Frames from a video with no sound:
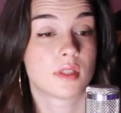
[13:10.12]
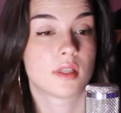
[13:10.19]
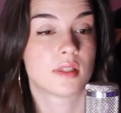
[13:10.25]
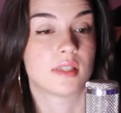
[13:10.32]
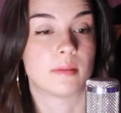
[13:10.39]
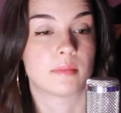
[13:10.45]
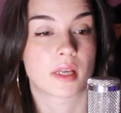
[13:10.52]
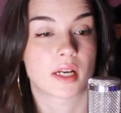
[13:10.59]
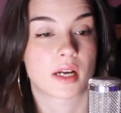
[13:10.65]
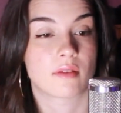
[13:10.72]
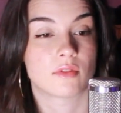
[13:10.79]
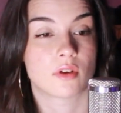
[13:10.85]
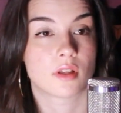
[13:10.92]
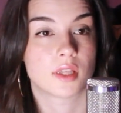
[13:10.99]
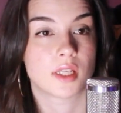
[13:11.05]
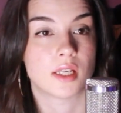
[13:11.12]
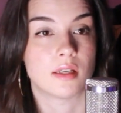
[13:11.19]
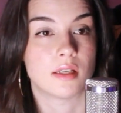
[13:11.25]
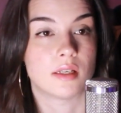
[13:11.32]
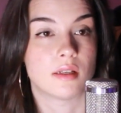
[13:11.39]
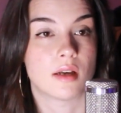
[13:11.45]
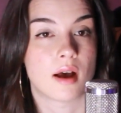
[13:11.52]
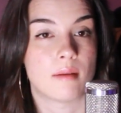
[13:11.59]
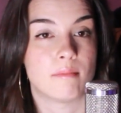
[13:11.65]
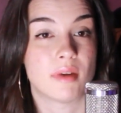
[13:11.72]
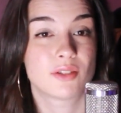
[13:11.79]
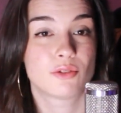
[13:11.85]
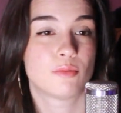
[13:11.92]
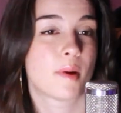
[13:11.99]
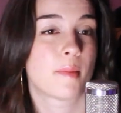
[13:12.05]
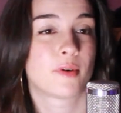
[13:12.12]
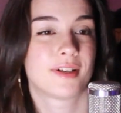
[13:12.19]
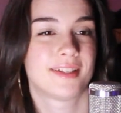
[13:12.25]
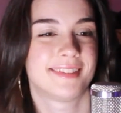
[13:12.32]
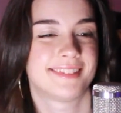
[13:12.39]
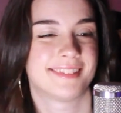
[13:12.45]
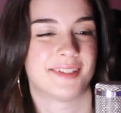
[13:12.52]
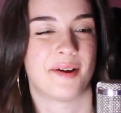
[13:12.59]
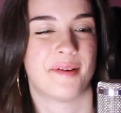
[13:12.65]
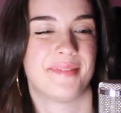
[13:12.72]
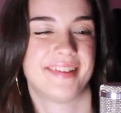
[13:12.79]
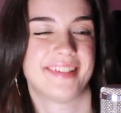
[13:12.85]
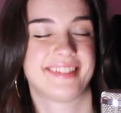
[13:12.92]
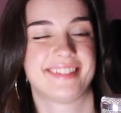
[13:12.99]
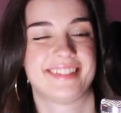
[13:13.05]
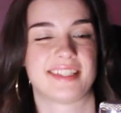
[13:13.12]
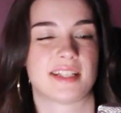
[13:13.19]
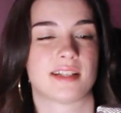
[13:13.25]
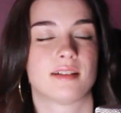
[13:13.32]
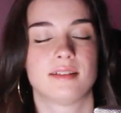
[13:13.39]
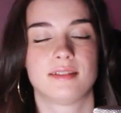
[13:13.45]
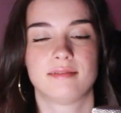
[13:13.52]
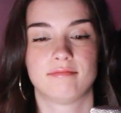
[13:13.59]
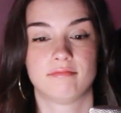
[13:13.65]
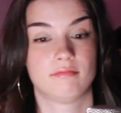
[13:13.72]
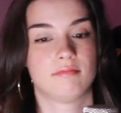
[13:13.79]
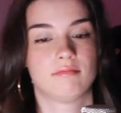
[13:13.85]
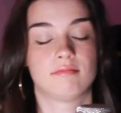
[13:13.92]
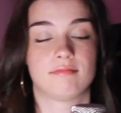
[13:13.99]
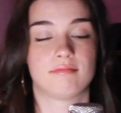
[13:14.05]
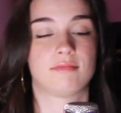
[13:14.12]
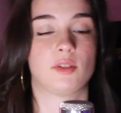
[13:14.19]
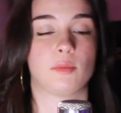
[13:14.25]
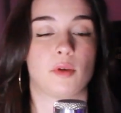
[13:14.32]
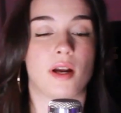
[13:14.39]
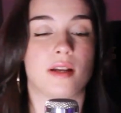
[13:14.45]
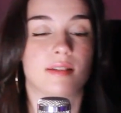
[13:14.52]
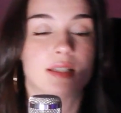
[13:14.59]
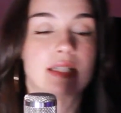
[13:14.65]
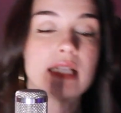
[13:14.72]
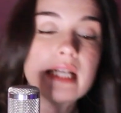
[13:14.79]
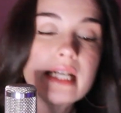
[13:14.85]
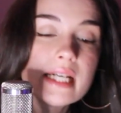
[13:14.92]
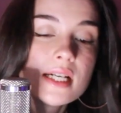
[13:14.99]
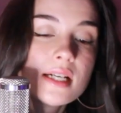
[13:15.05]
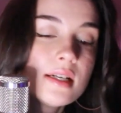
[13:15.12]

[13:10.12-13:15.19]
Seems like I've got the muscle memory of it still, surprisingly.